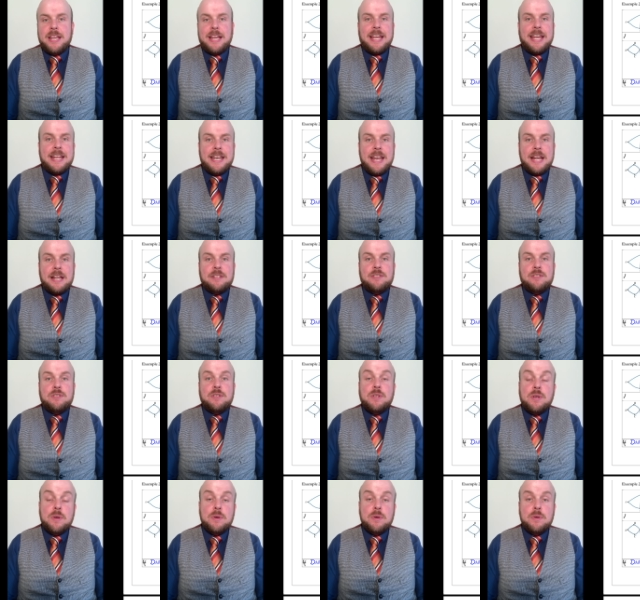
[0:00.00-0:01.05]
that connects
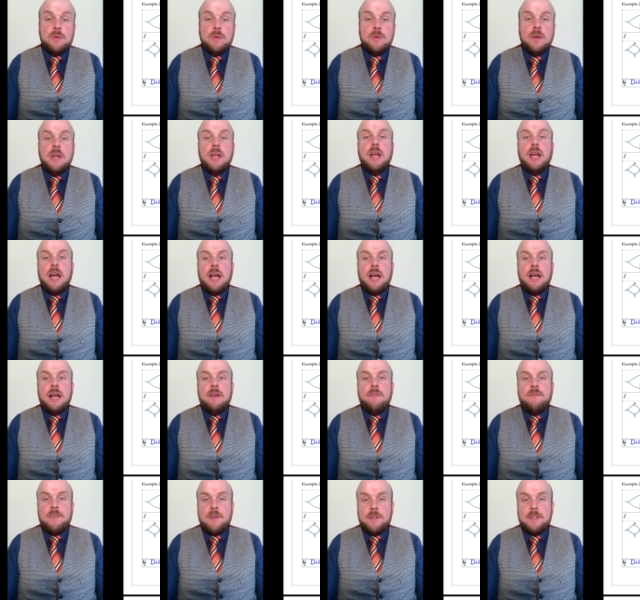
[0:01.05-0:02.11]
two
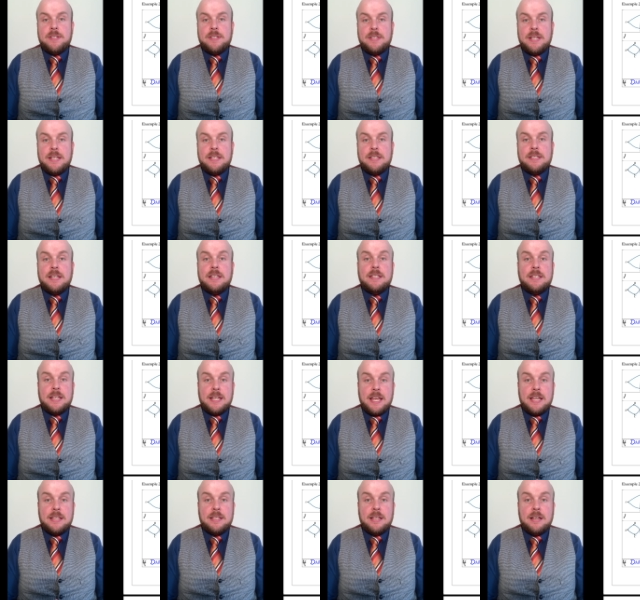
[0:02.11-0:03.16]
uh, vertices
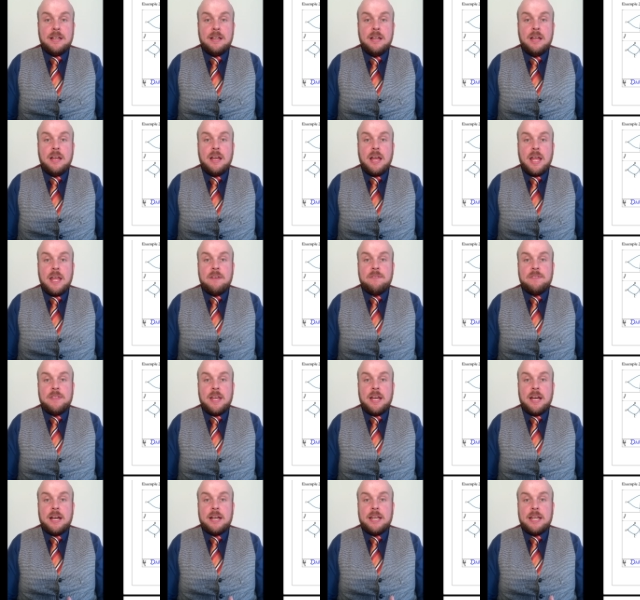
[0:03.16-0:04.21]
together if
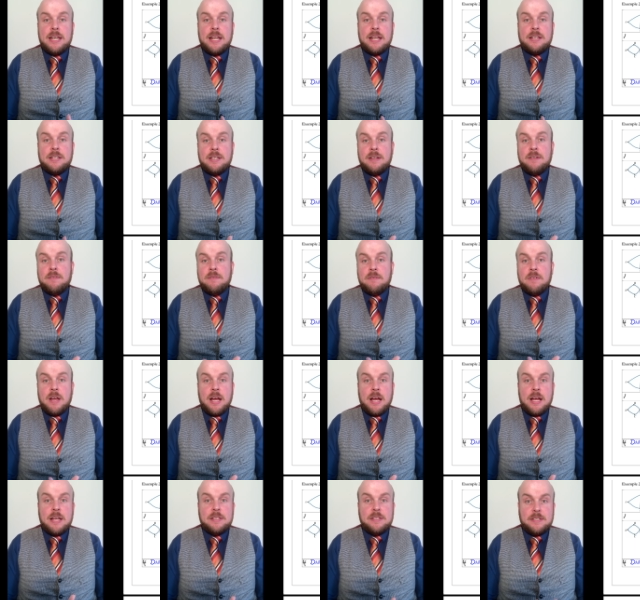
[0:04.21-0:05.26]
they are connecting
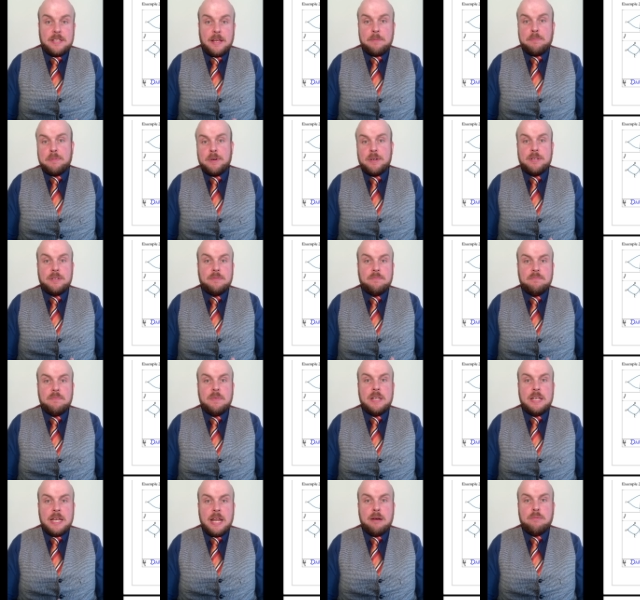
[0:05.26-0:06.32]
uh, separate
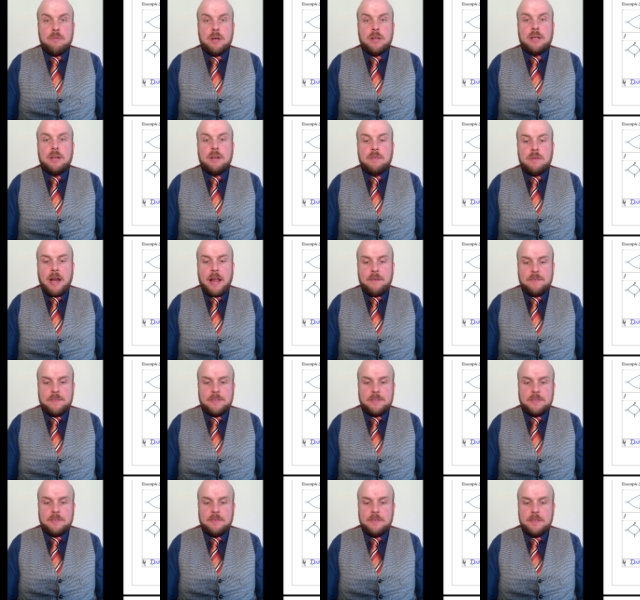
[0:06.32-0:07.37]
network
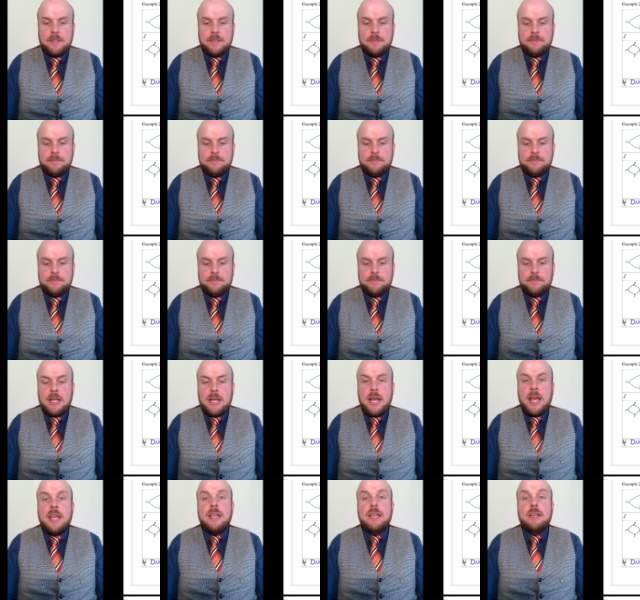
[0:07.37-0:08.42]
graphs.
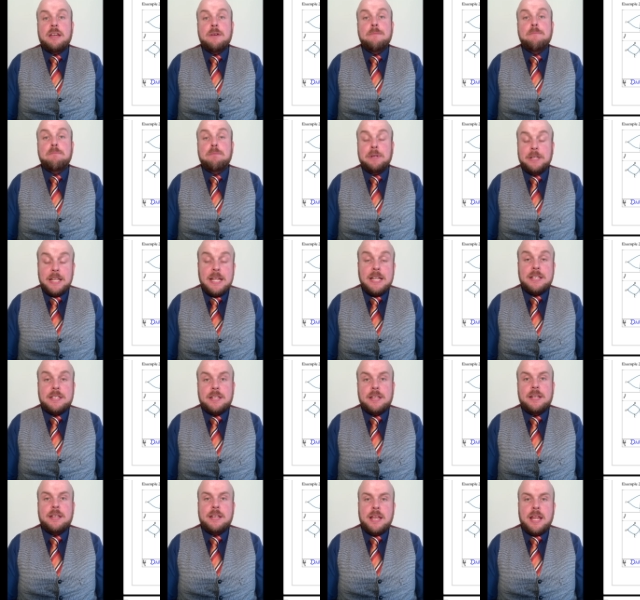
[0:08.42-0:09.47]
A
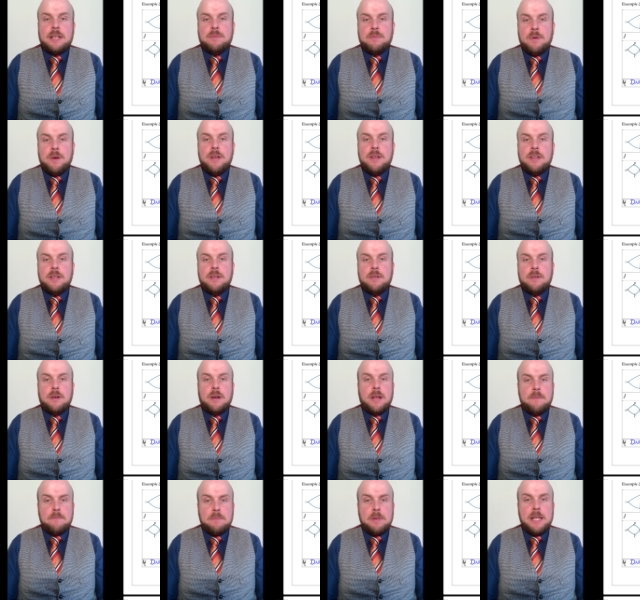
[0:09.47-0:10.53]
complete network, or a
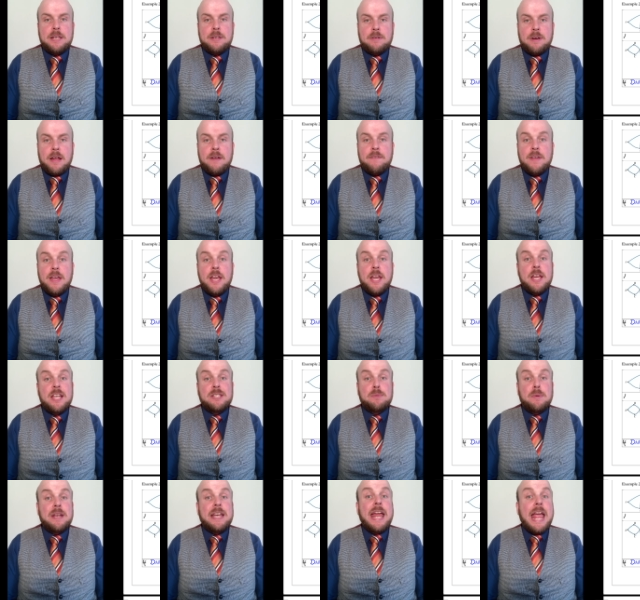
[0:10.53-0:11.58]
complete graph, is
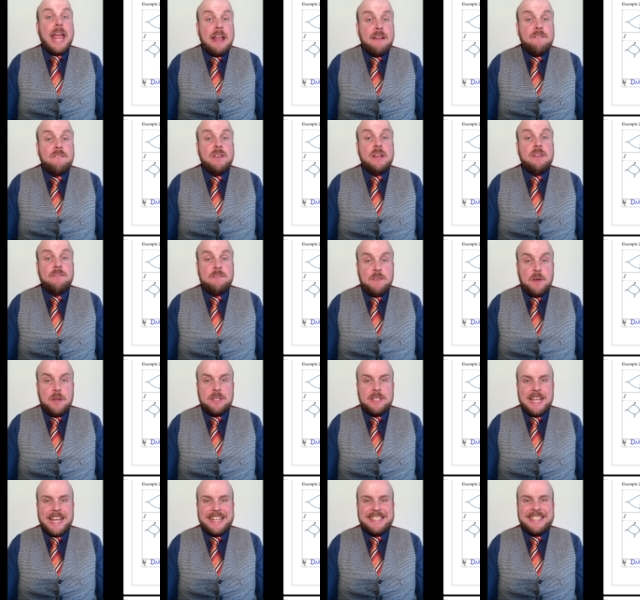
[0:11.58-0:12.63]
when every
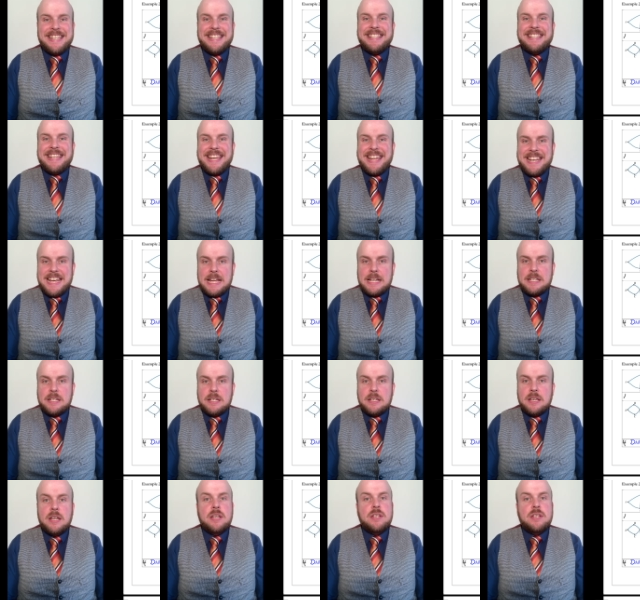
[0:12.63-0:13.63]
vertex is connected